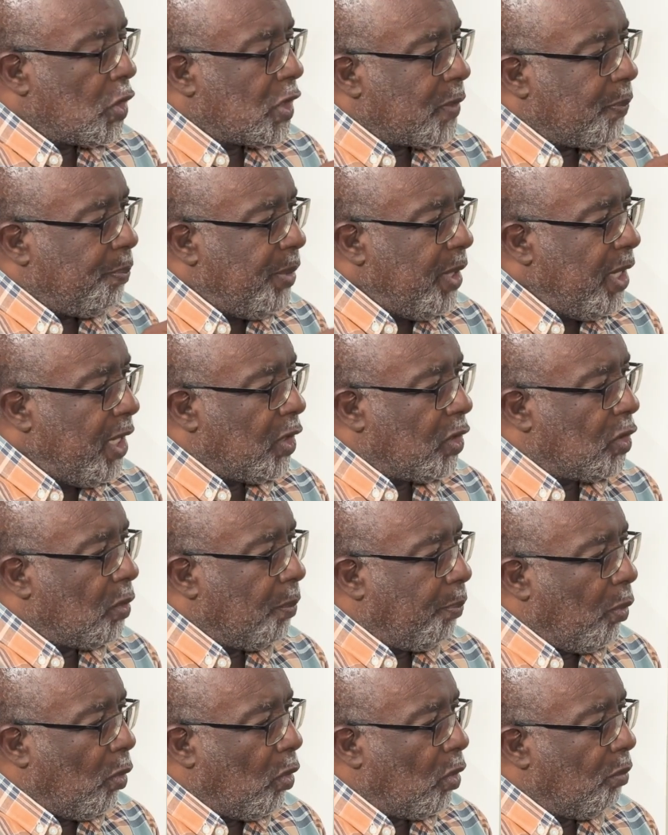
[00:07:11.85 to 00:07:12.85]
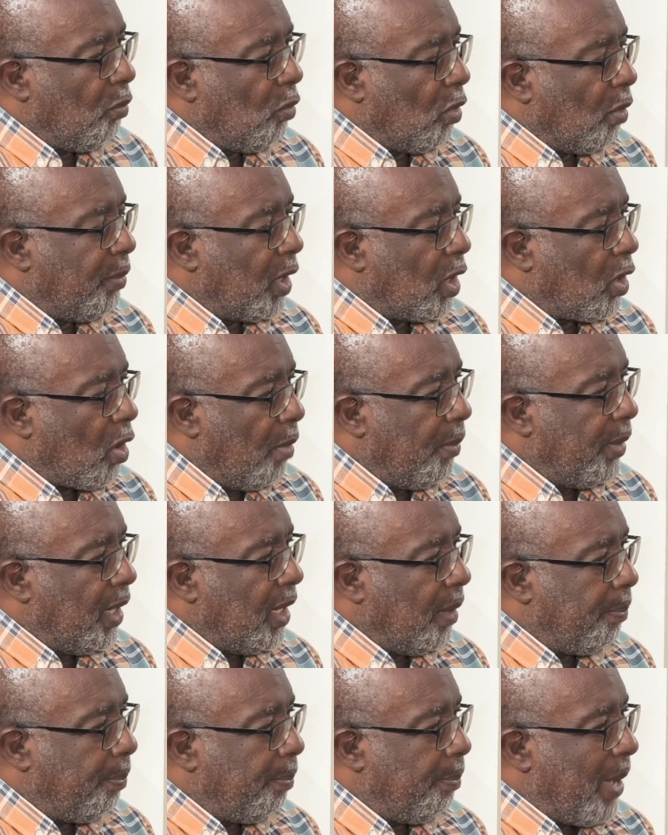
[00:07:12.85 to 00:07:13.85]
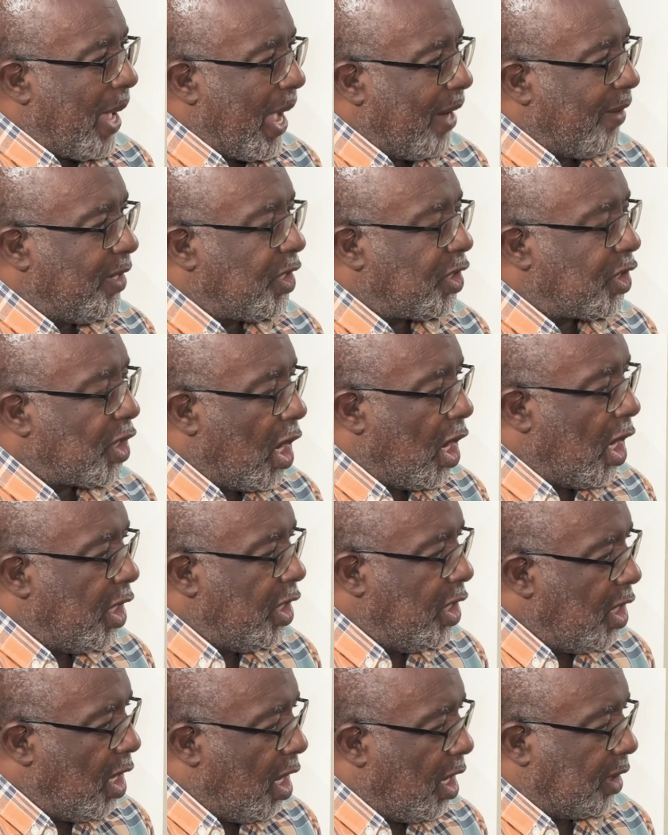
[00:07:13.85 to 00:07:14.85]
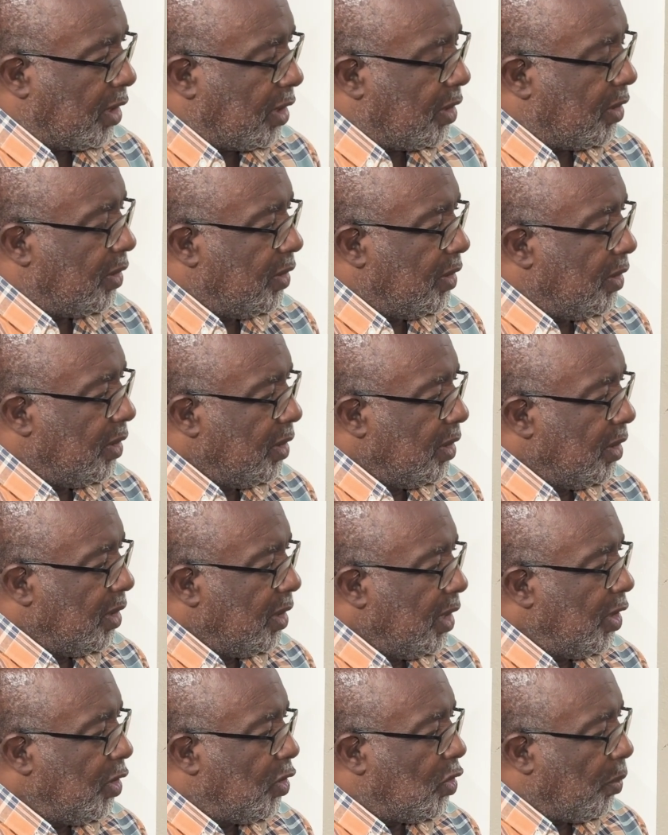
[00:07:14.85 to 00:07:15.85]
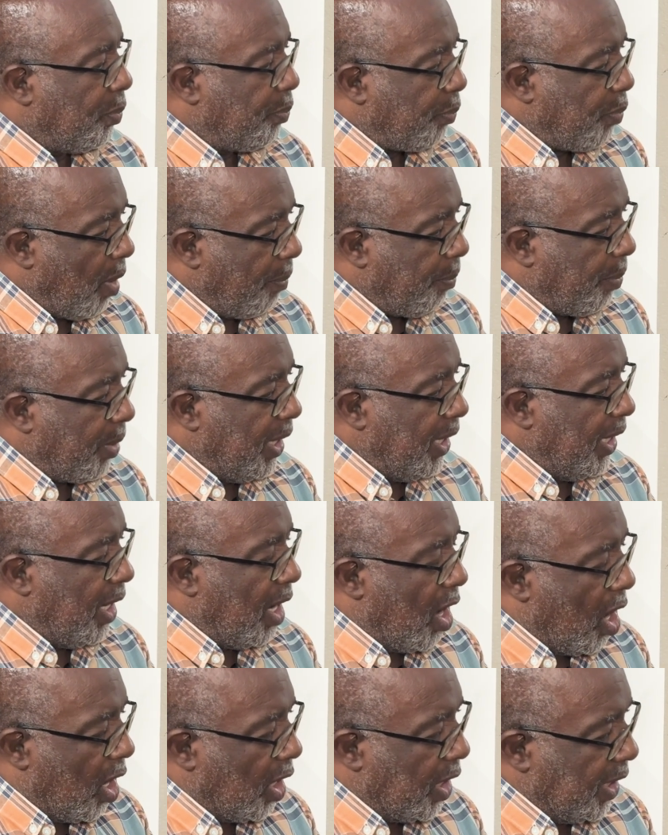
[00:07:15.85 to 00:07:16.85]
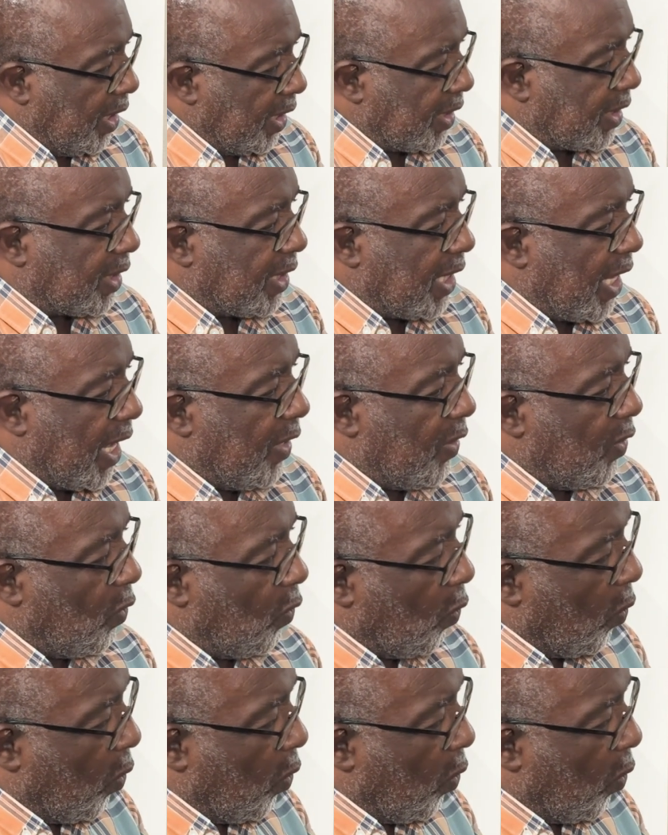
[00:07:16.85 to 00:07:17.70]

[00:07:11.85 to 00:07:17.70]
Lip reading: To speak to Portmore becoming a parish or not is to properly understand